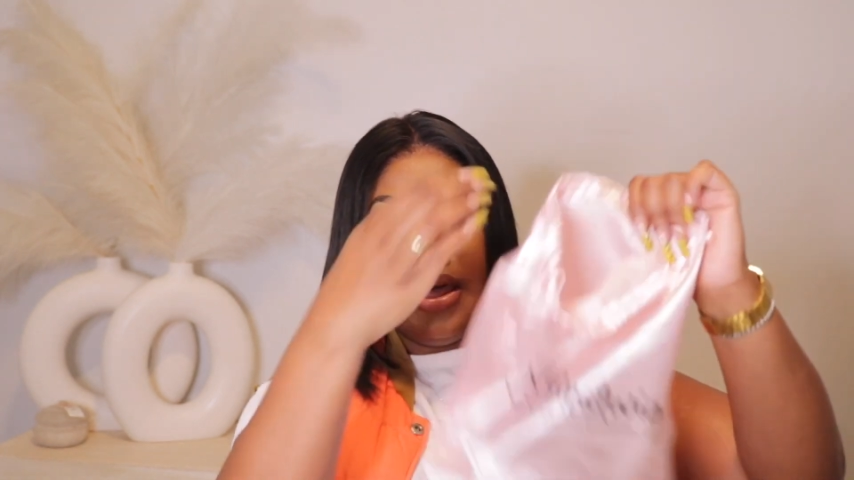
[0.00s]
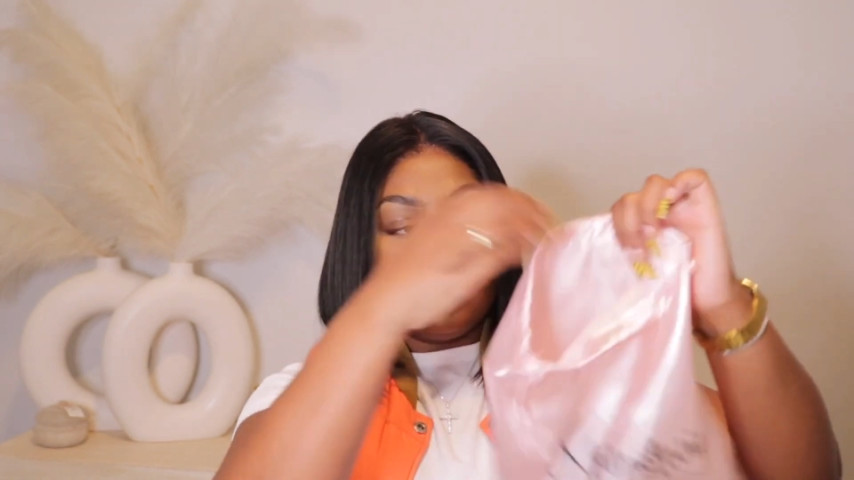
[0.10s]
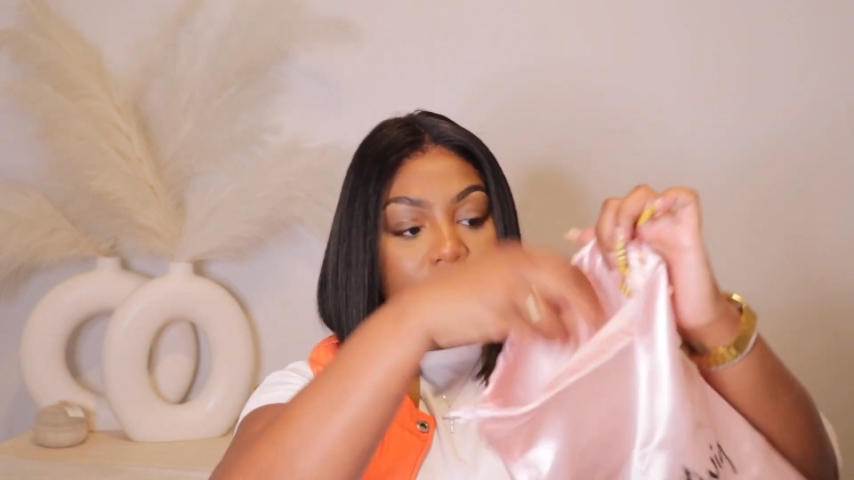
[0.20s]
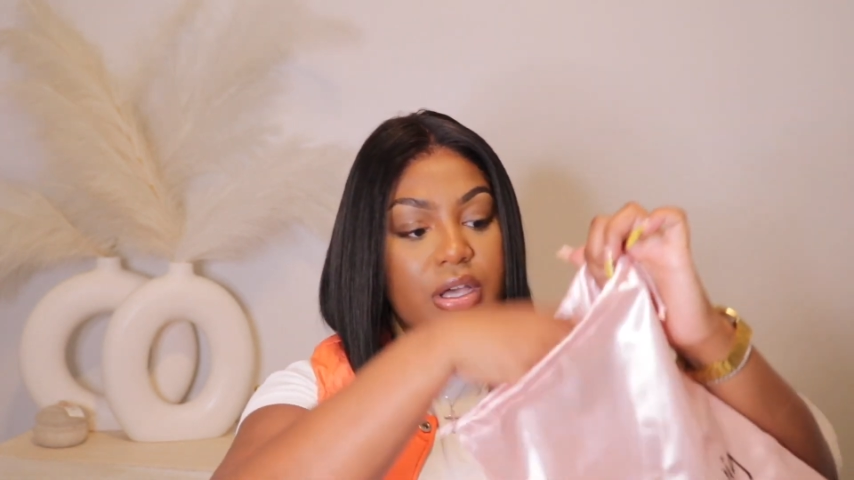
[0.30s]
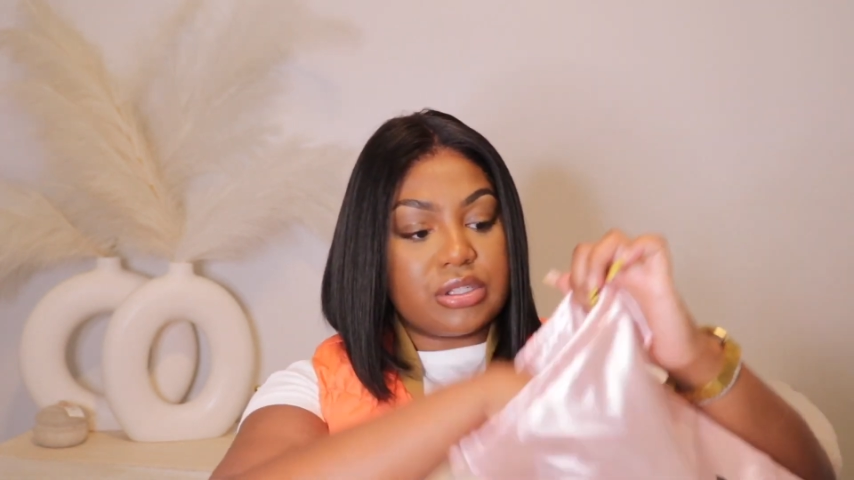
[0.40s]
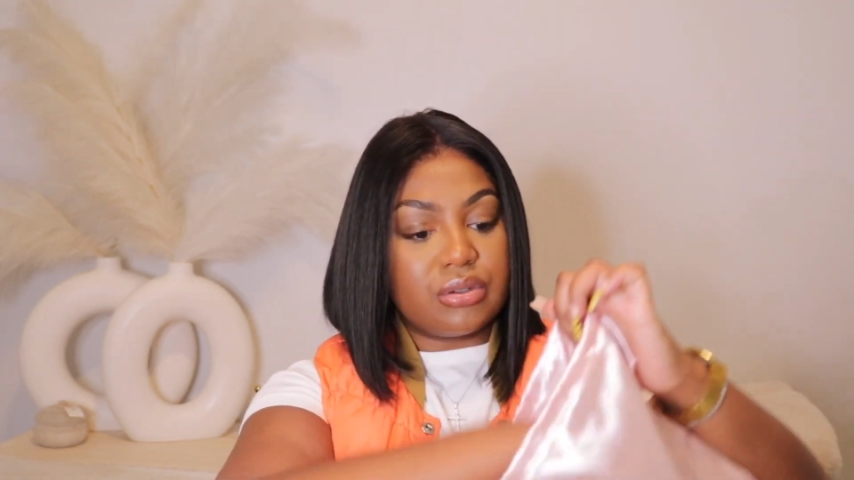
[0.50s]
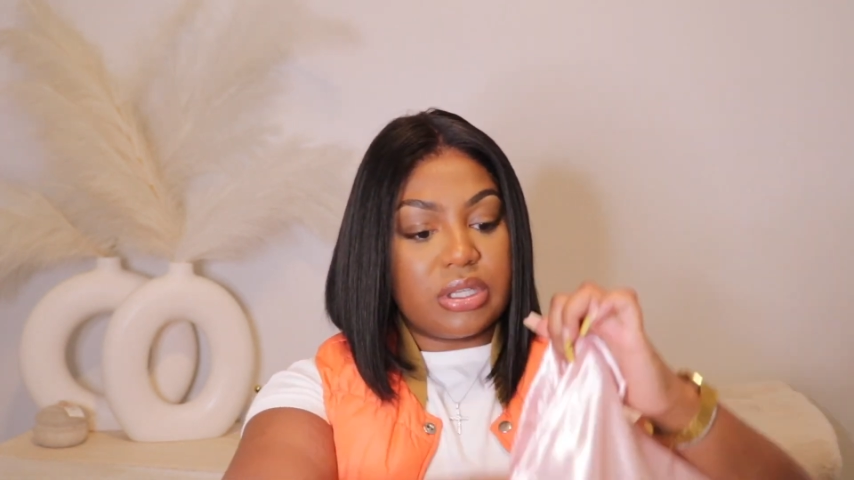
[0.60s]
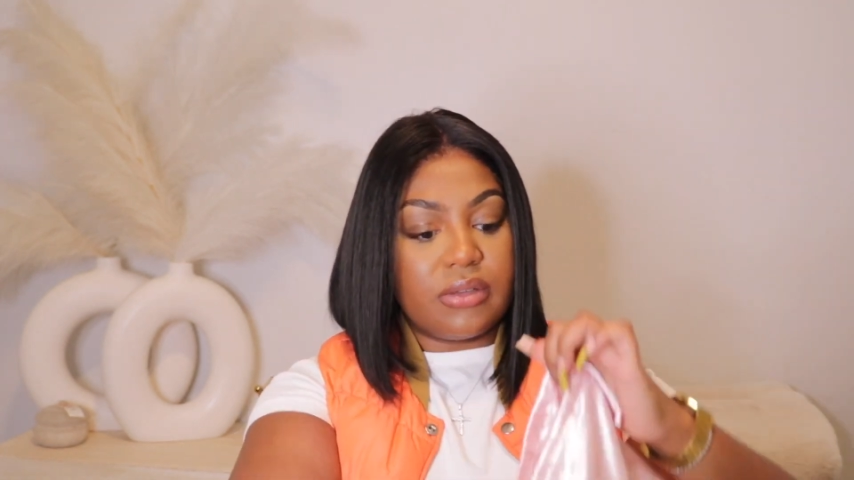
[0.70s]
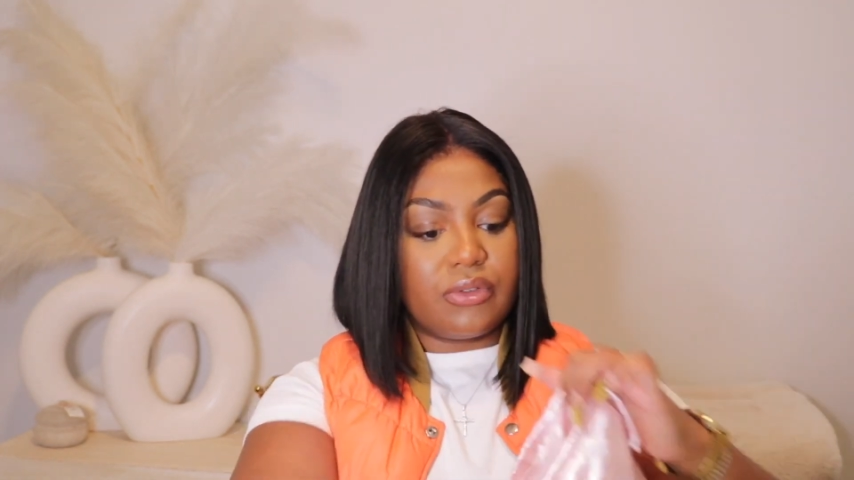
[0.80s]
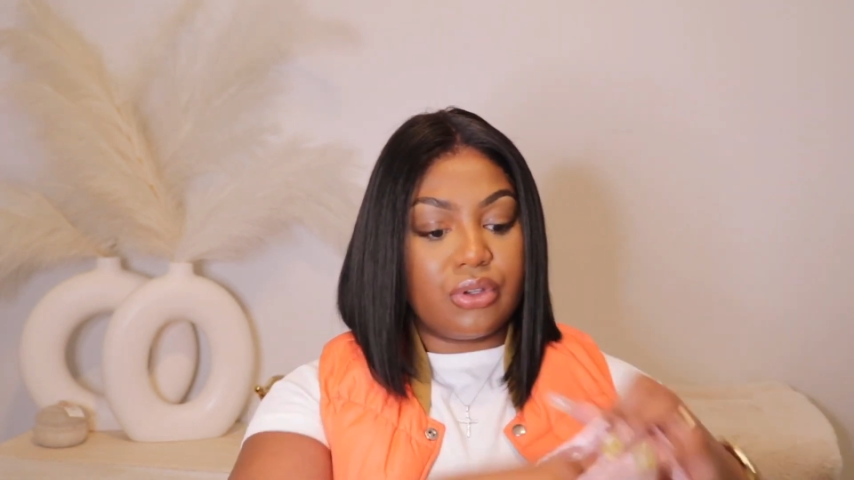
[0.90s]
They also
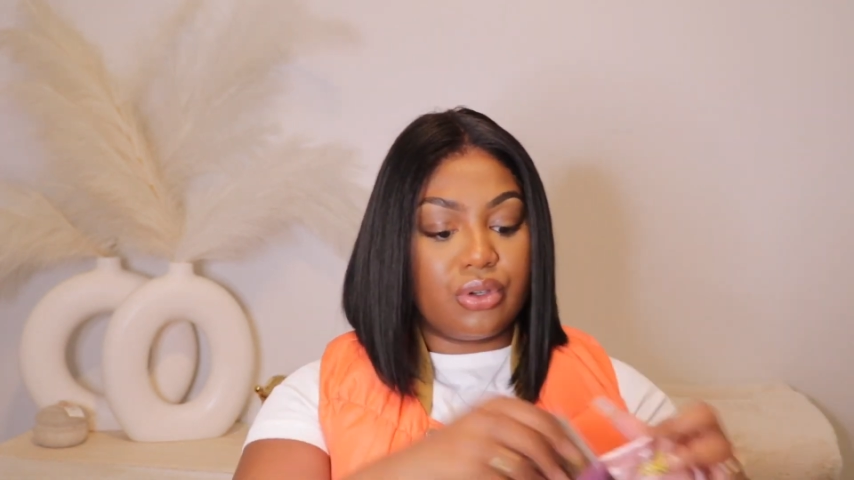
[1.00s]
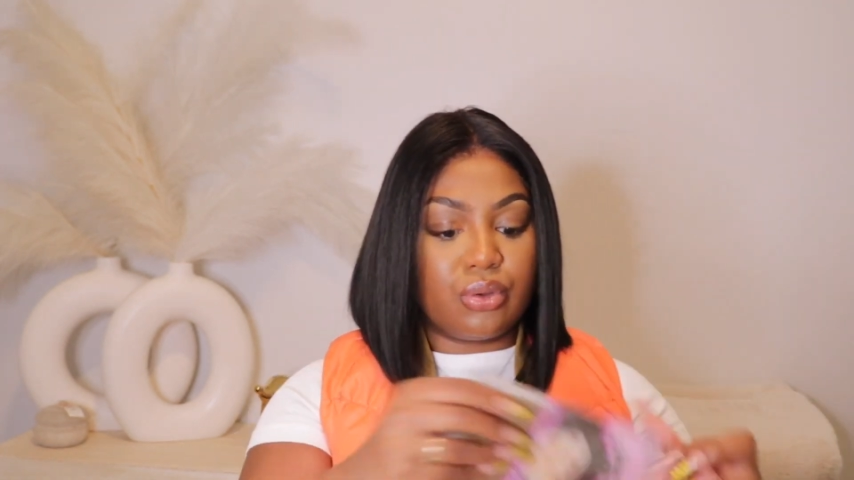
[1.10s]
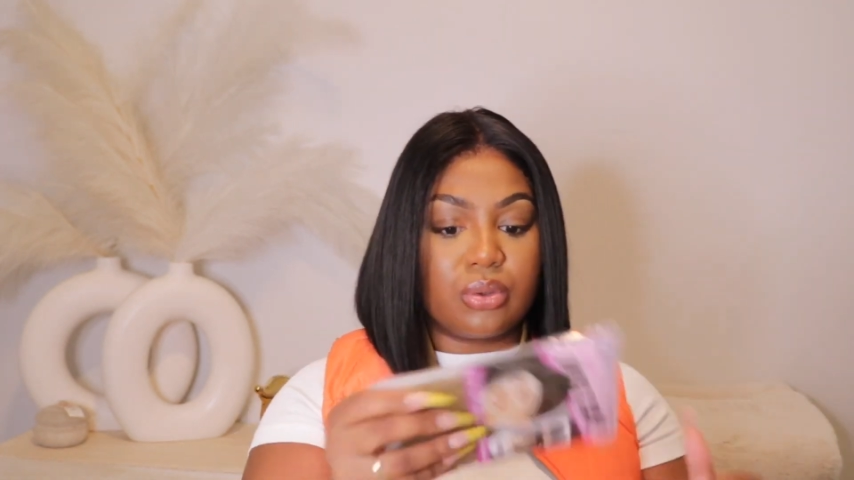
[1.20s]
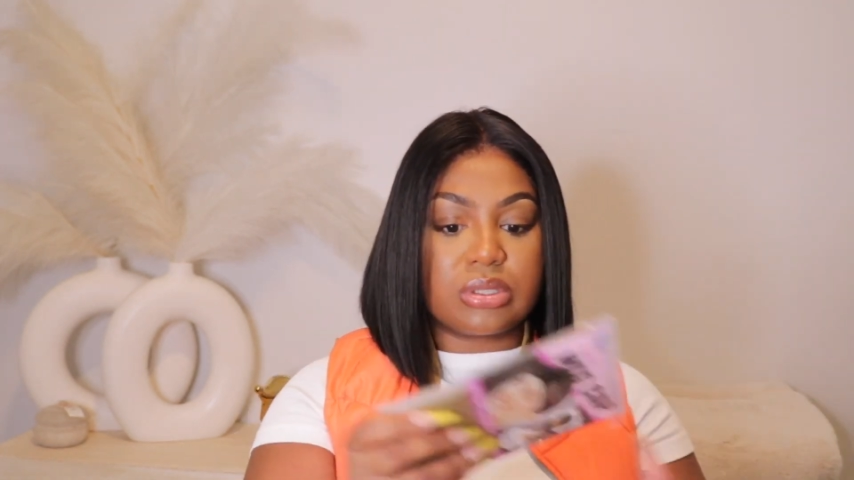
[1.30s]
give you